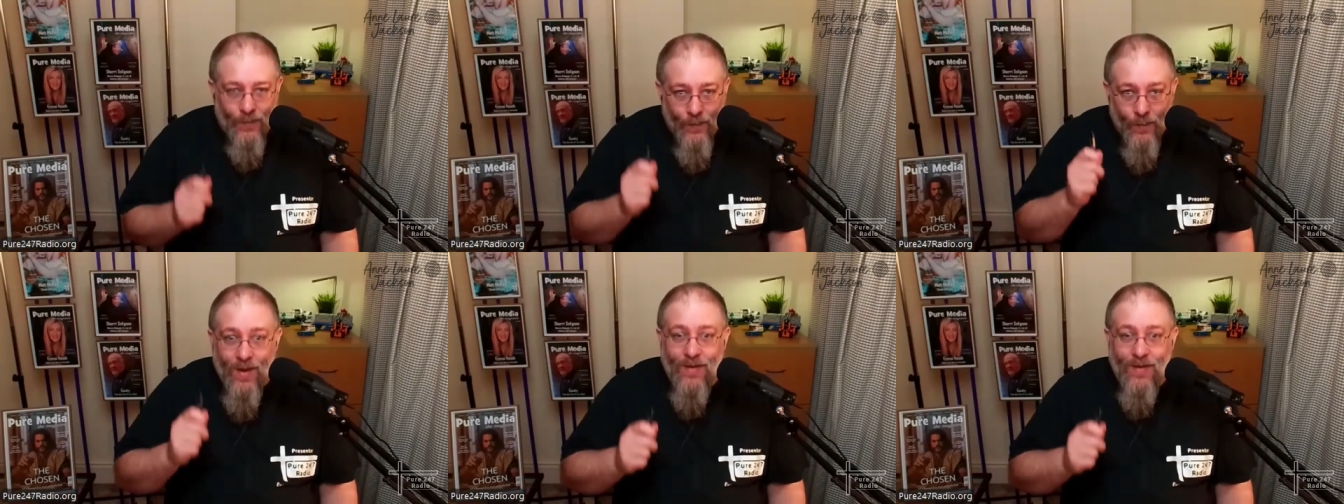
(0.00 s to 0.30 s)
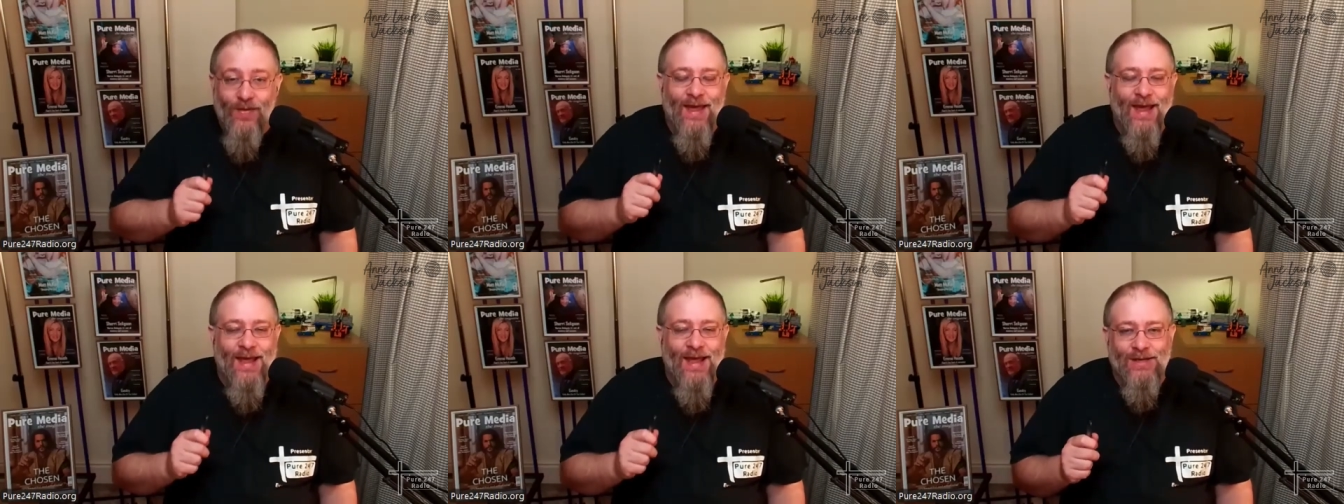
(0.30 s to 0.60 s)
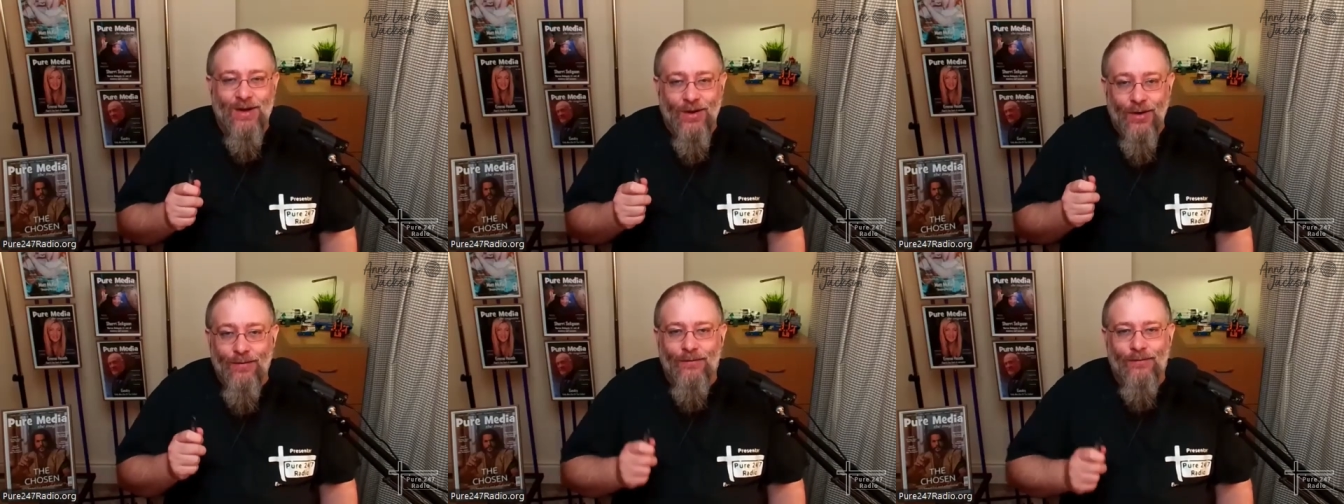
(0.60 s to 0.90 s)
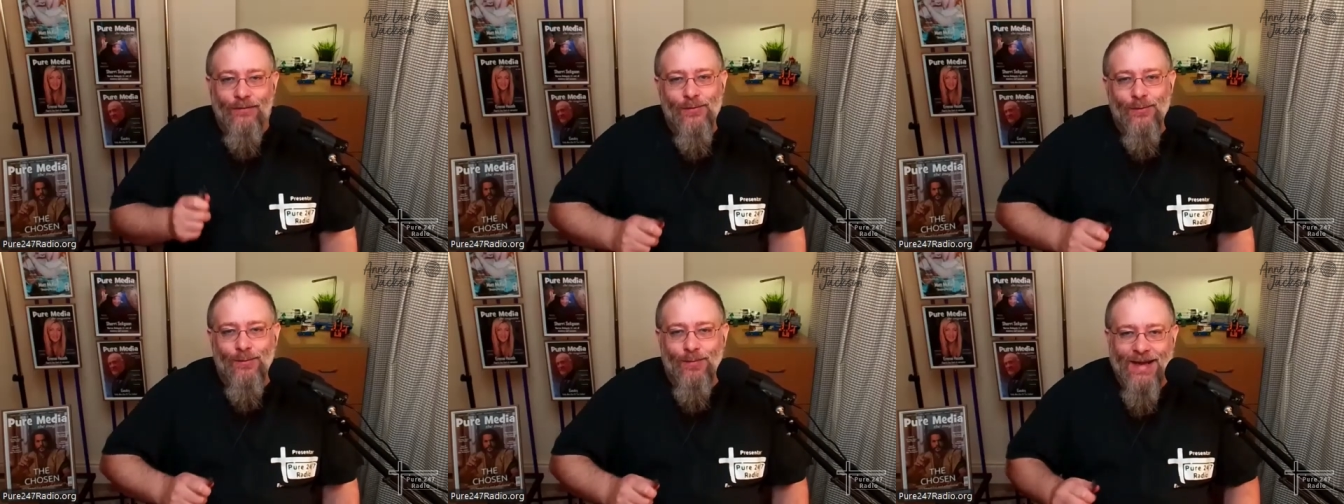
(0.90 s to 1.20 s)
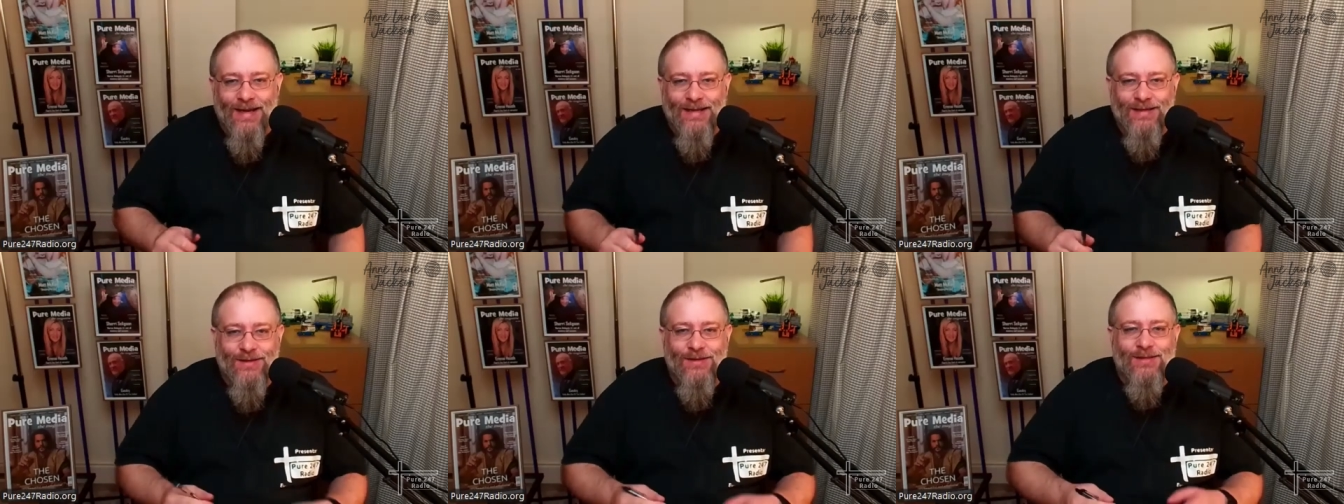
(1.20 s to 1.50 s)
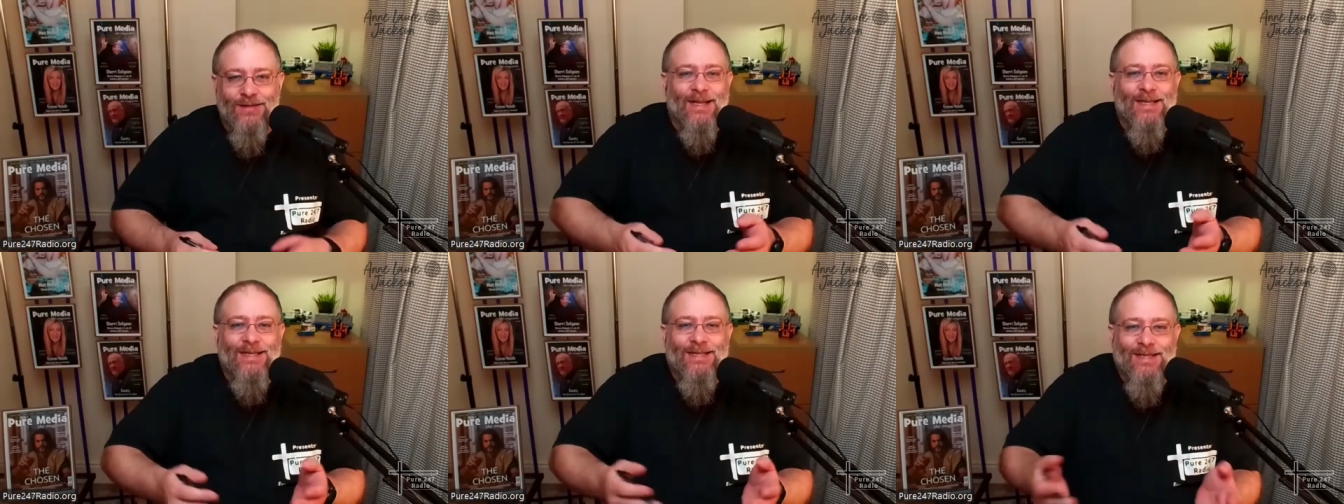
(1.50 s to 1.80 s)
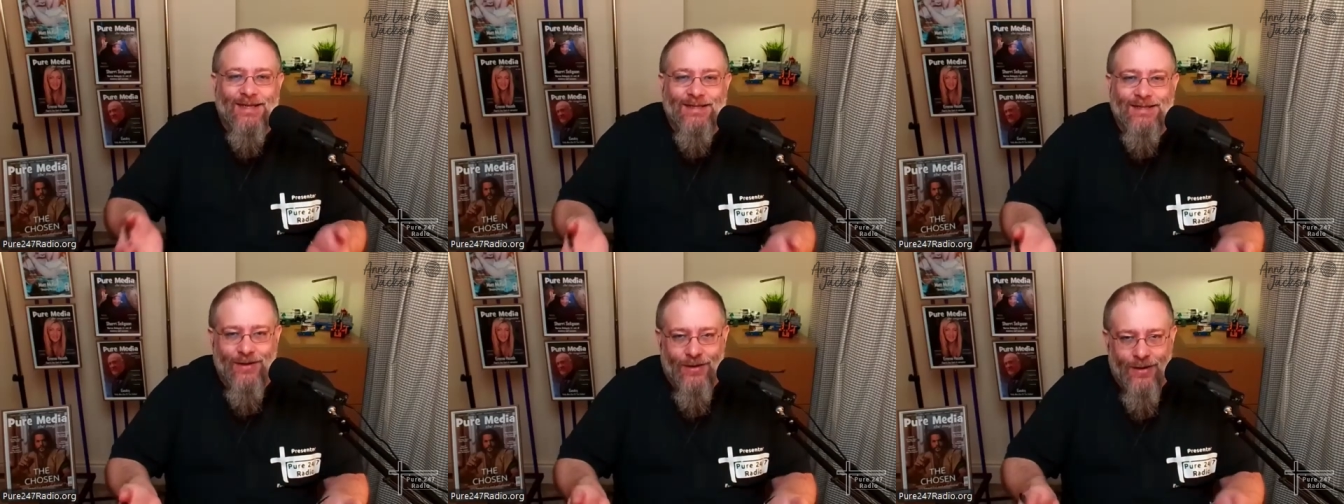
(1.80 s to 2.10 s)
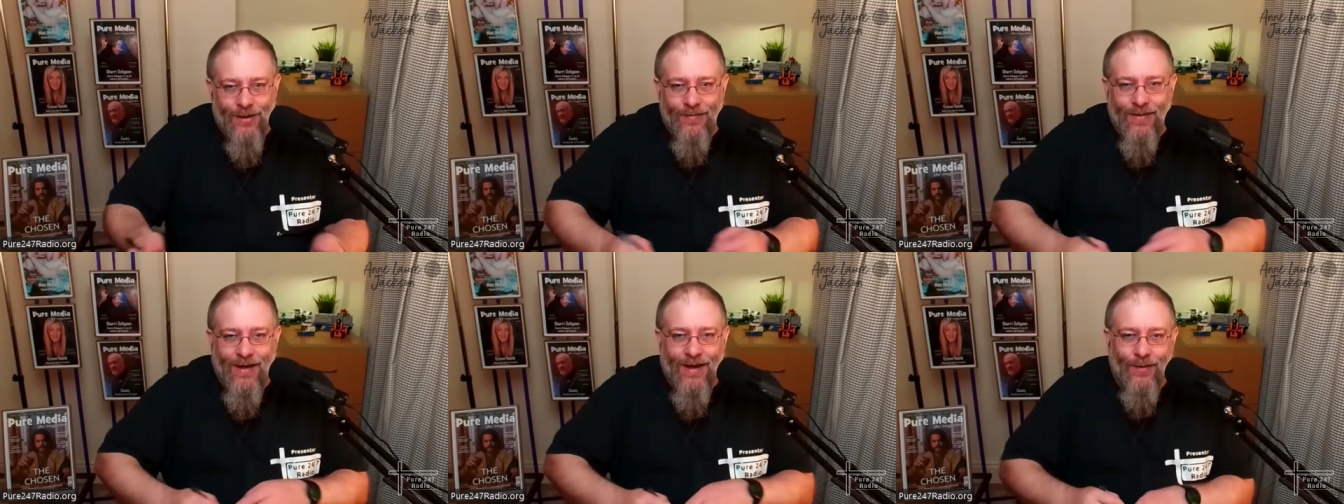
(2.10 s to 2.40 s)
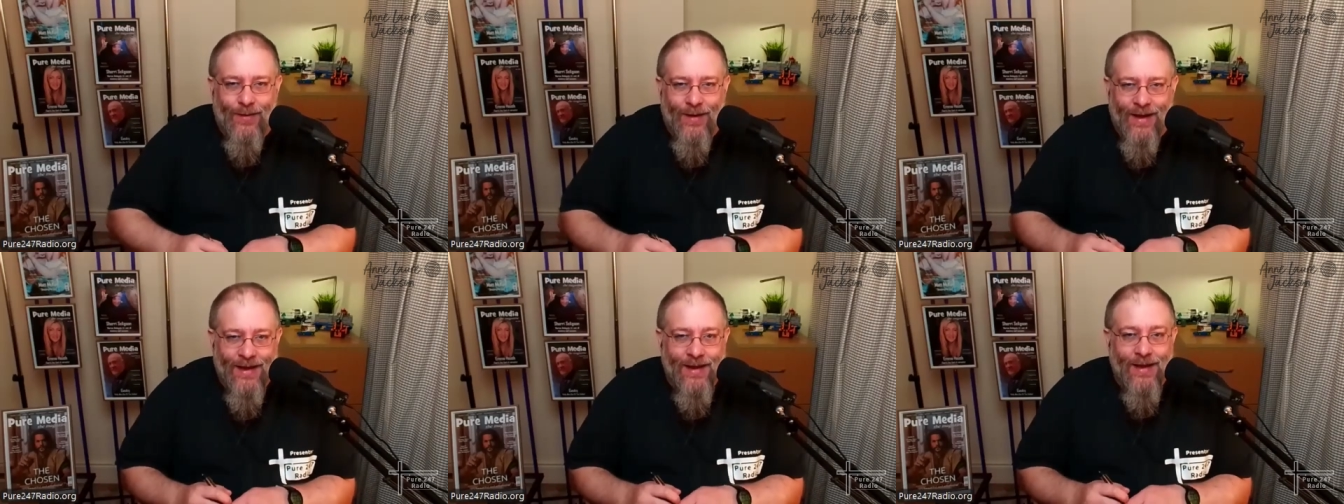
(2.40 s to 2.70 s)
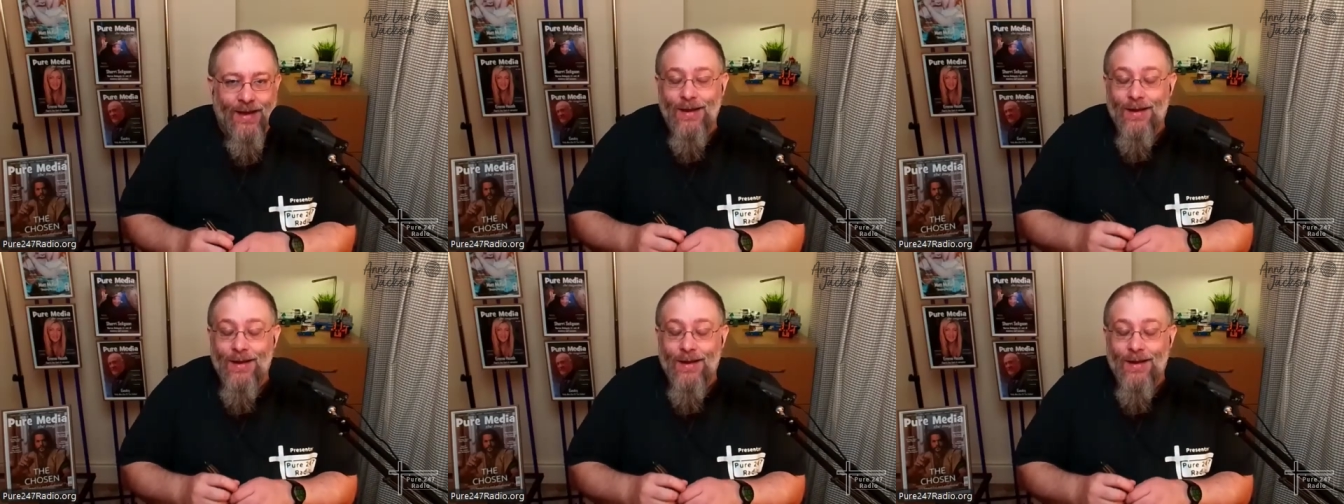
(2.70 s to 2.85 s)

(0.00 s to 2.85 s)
with the heater on full blast because they'd set it up that way,